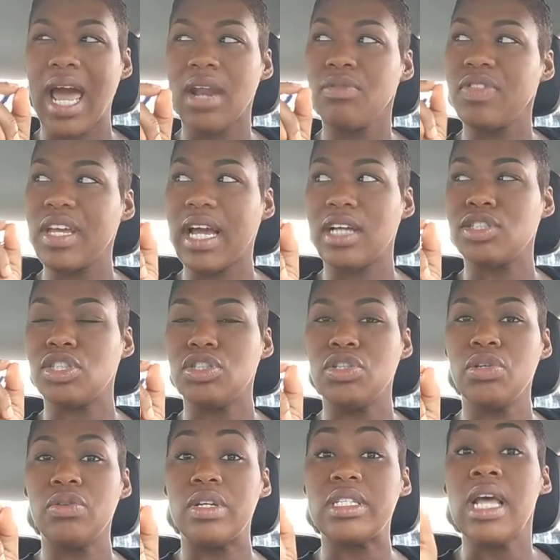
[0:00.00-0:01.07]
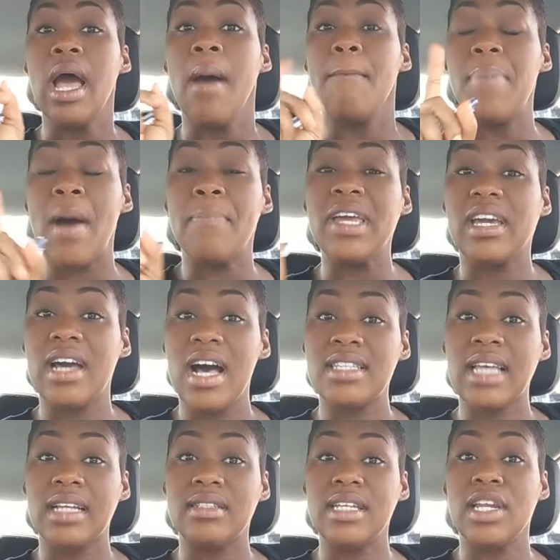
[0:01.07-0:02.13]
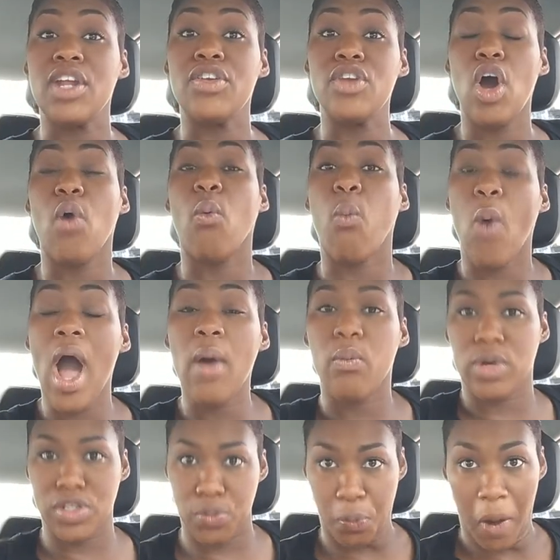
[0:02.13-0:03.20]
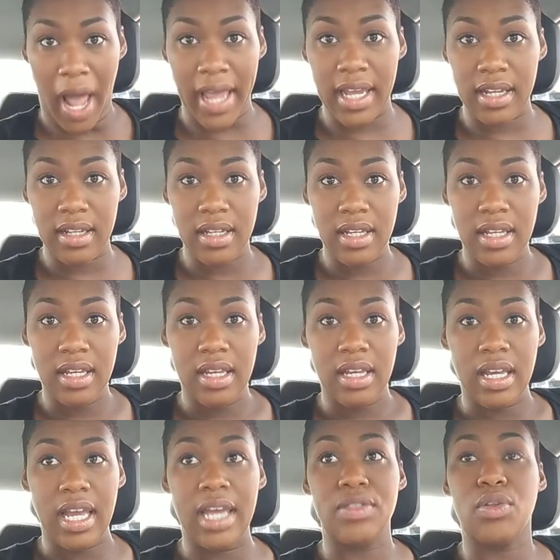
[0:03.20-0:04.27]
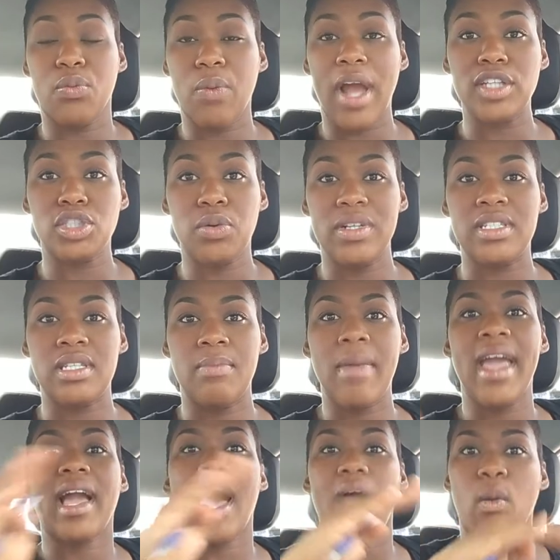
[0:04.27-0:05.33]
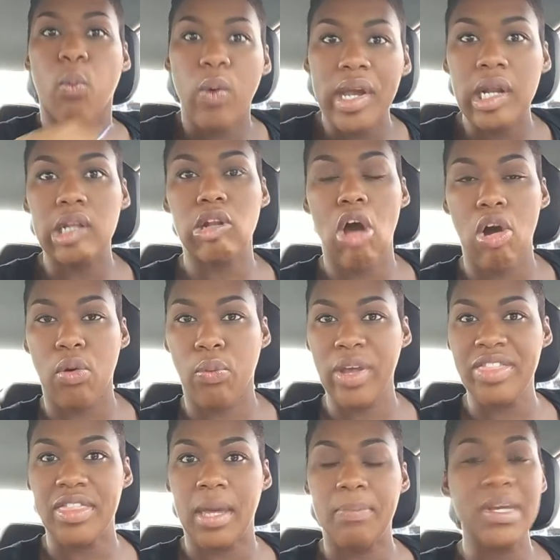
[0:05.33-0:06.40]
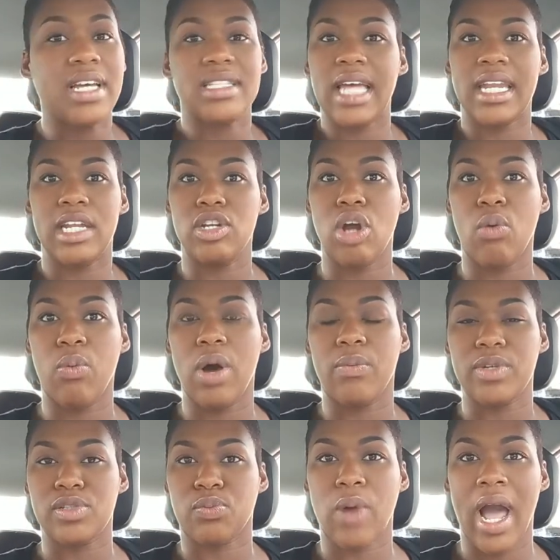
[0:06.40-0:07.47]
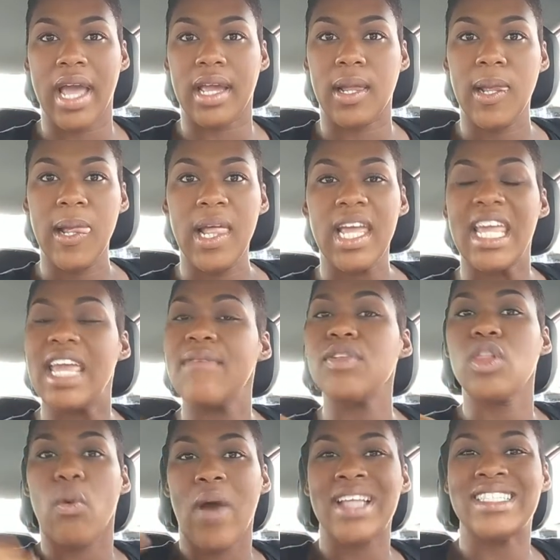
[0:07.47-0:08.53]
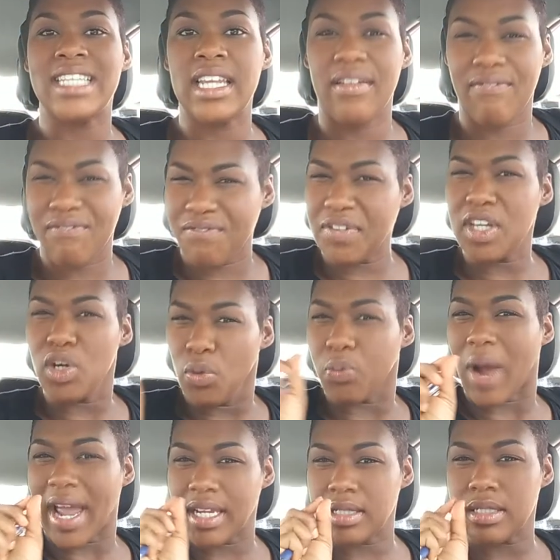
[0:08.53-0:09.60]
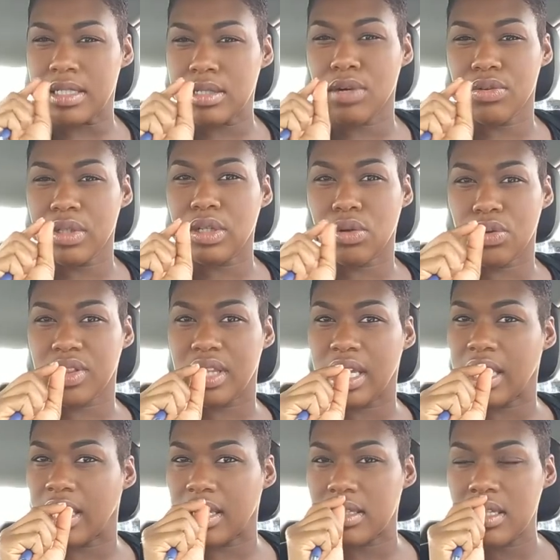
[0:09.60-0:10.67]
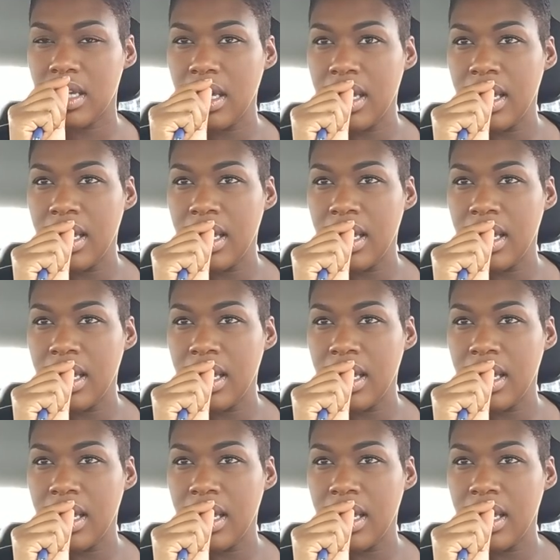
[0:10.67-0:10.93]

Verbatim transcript: I don't think I should do this, but because I didn't know what was right and the right choice to make, I went along with it because I didn't know what was right, even though I didn't feel right in certain little things.